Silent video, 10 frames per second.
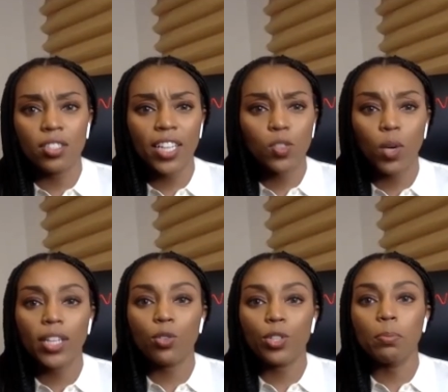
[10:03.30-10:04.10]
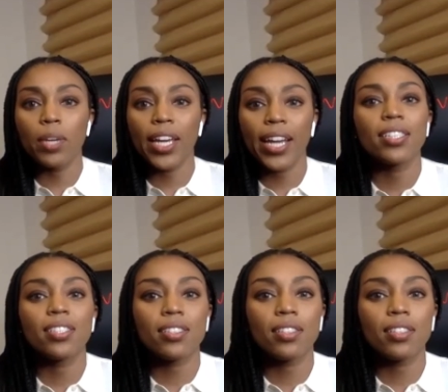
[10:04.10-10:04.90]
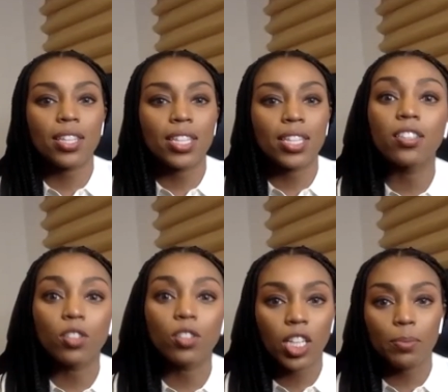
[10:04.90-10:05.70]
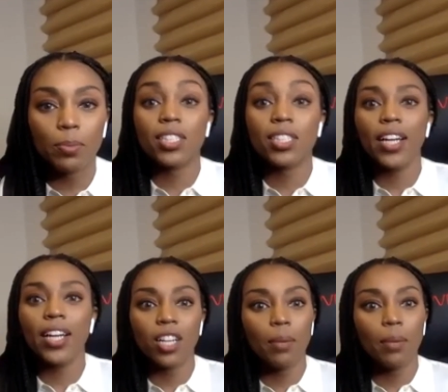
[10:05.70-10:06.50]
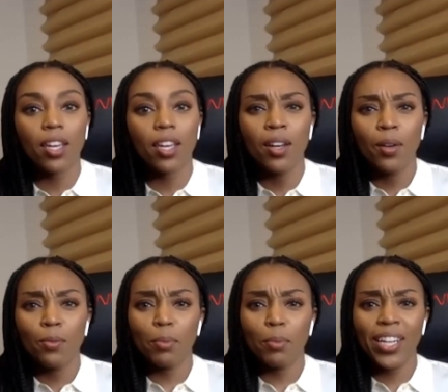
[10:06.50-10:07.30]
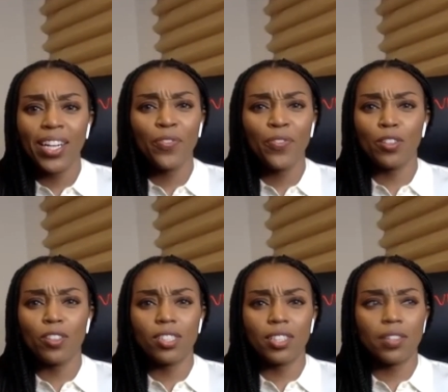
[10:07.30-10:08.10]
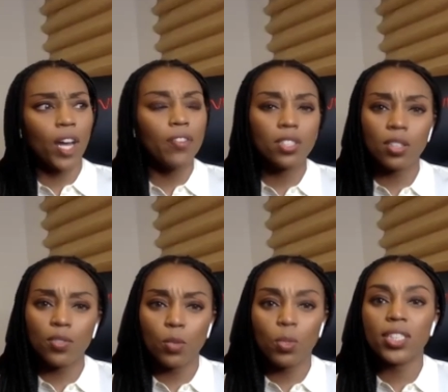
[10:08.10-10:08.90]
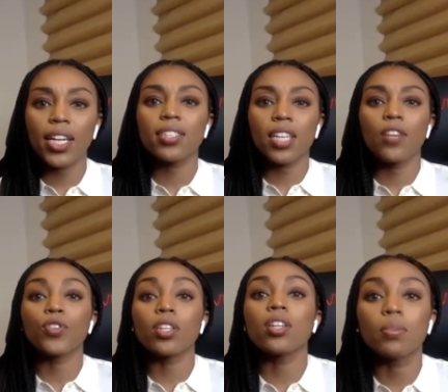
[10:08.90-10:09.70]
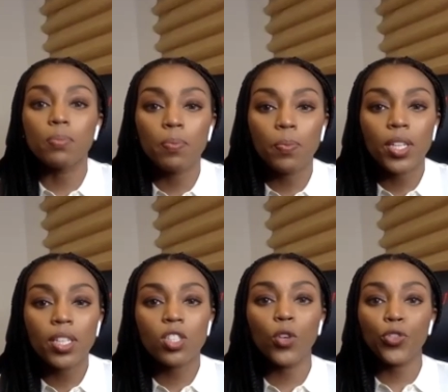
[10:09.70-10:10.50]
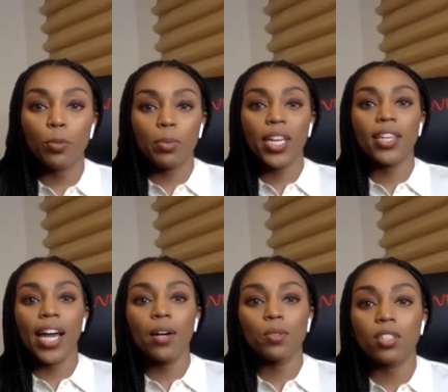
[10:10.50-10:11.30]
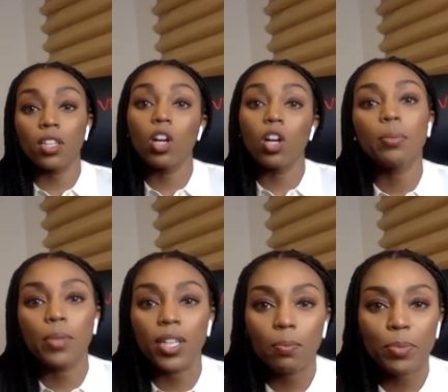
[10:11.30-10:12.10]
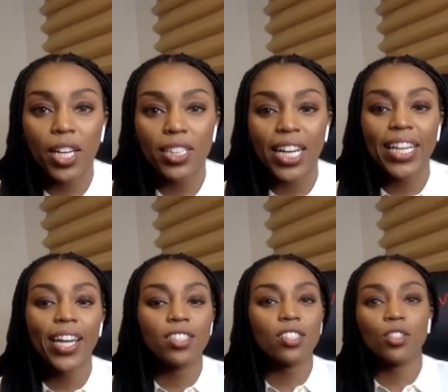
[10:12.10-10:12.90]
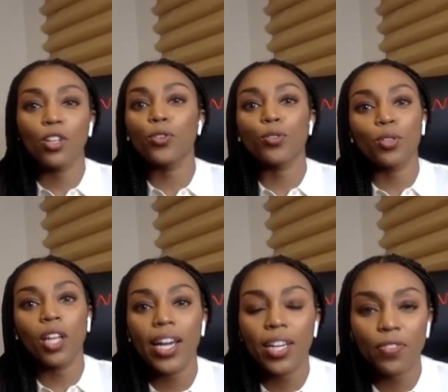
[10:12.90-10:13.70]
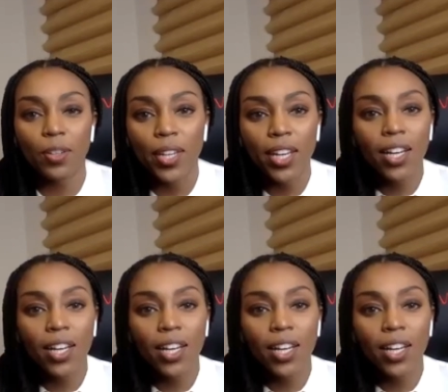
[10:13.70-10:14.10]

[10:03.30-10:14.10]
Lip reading: That's why 3 men had to kneel on him, his stature. And I'm like, well, my nephews are 6'5" and 6'4". What does that say for them? So for me, that was alarming, because I can't just go through life and